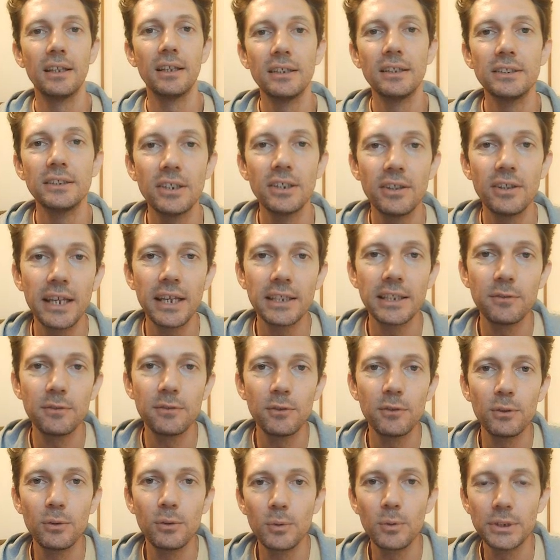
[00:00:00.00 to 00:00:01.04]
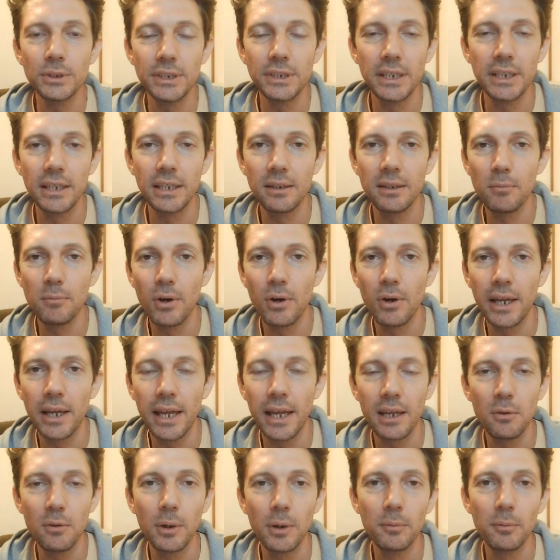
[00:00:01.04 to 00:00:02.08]
So thanks for watching my
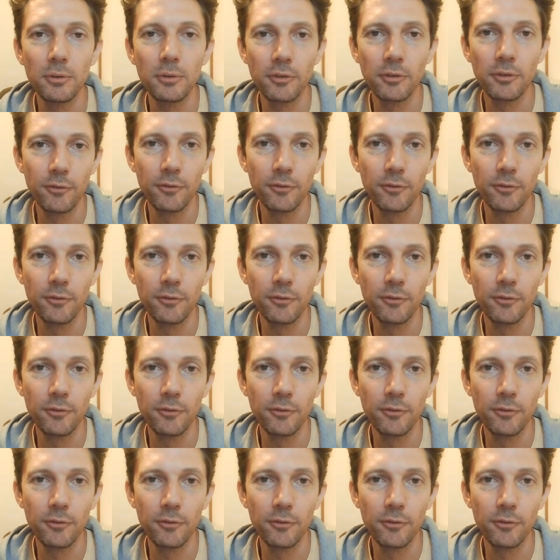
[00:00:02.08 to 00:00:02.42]
Aweber review